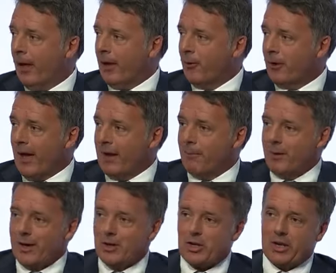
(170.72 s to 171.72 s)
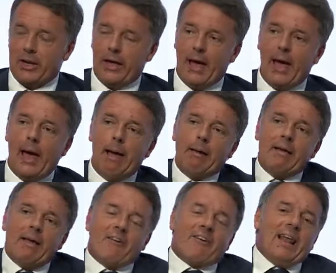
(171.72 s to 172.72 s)
you can imagine,
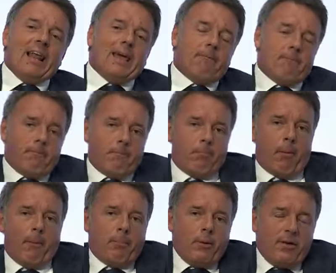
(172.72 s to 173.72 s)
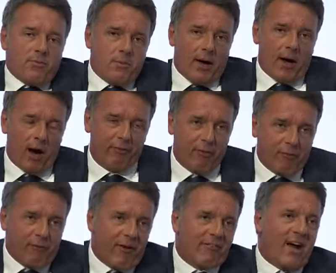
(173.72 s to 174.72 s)
really, populism of
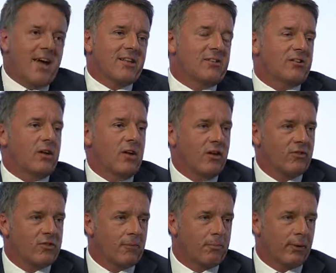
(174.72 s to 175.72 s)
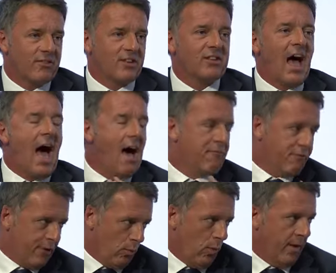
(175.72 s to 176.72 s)
far right is present
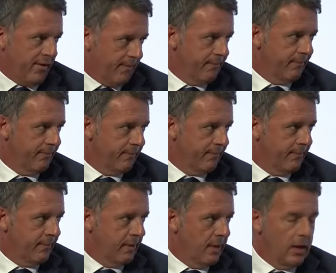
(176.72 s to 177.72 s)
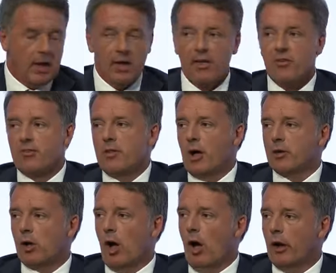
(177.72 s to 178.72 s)
everywhere. Is
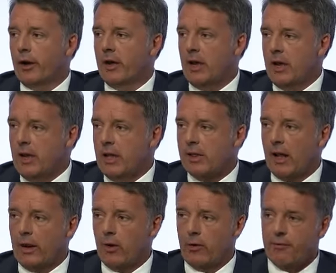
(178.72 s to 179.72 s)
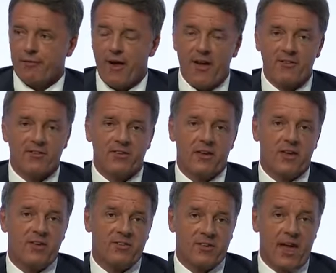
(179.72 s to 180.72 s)
not only in Italy or in France, is